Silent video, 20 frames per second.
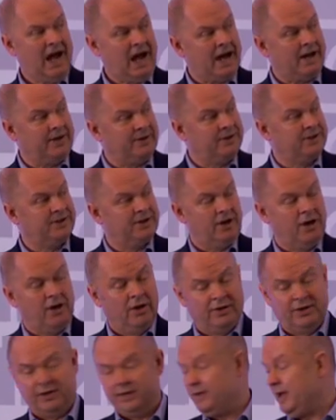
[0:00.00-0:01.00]
and
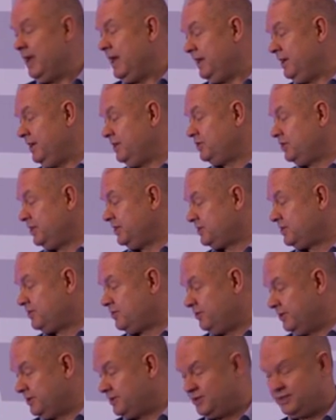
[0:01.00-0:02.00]
other NHS
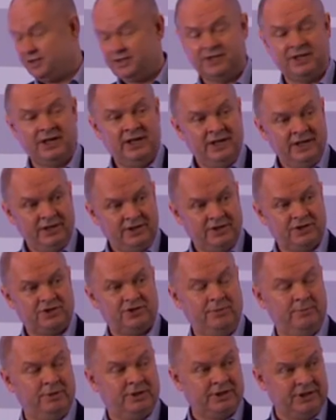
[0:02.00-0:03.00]
trusts,
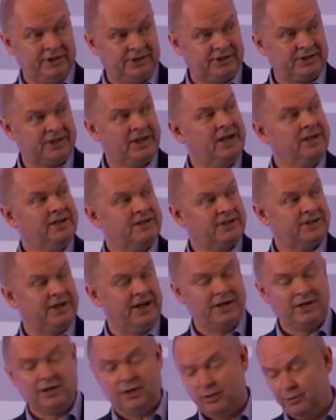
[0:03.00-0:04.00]
distributors,
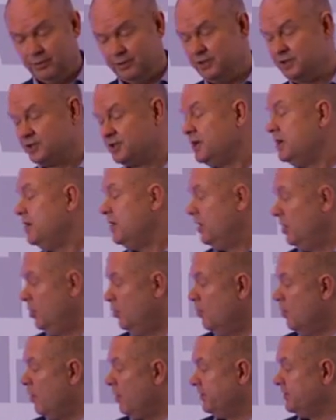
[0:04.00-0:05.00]
stakeholders who
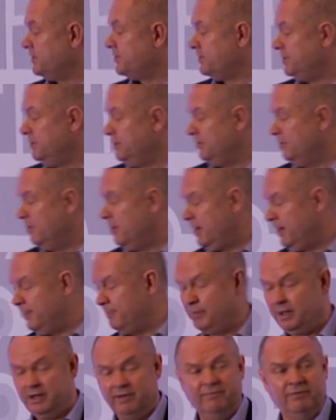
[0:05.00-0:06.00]
want to
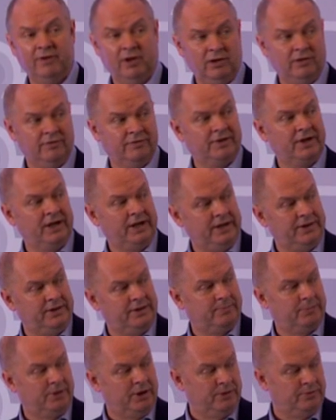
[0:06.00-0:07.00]
be involved in the
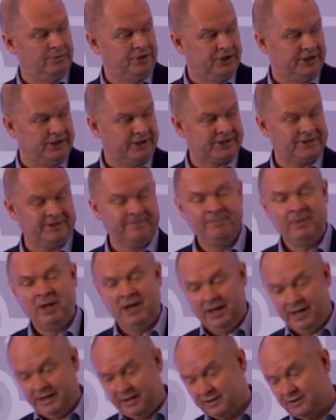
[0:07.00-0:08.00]
project.
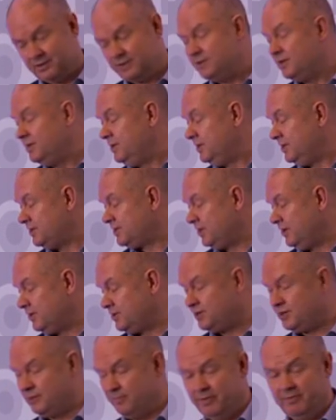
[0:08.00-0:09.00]
And I'll discuss
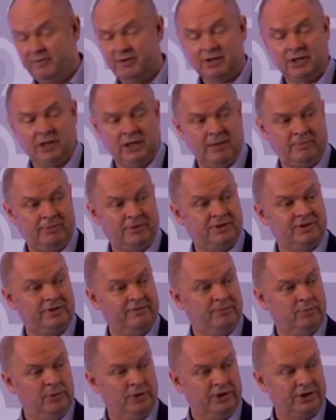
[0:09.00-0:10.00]
some of the
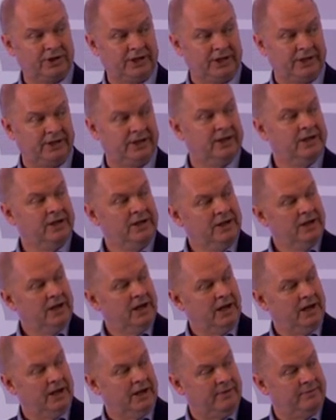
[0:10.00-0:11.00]
collaborative working
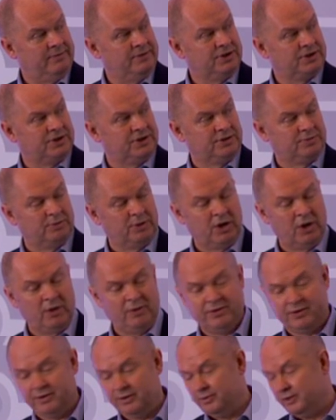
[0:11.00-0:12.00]
just as we're
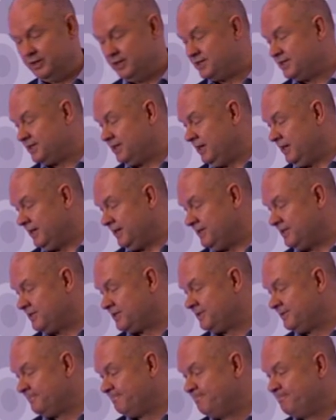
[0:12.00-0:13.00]
going through these
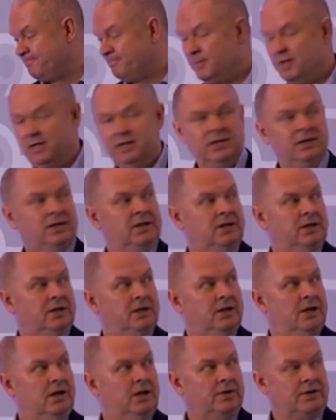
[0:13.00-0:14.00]
slides.
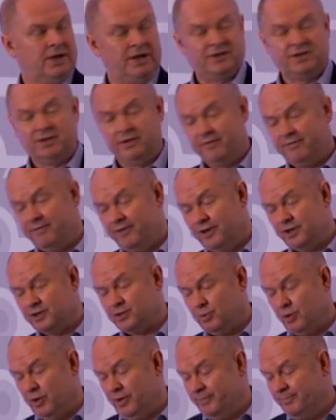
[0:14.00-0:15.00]
Okay, so the first
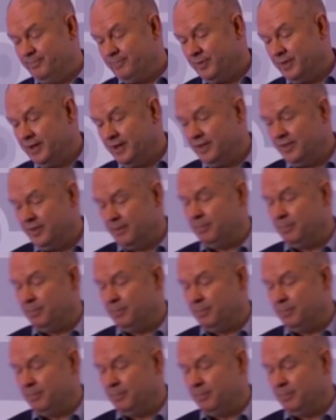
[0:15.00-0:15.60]
one, the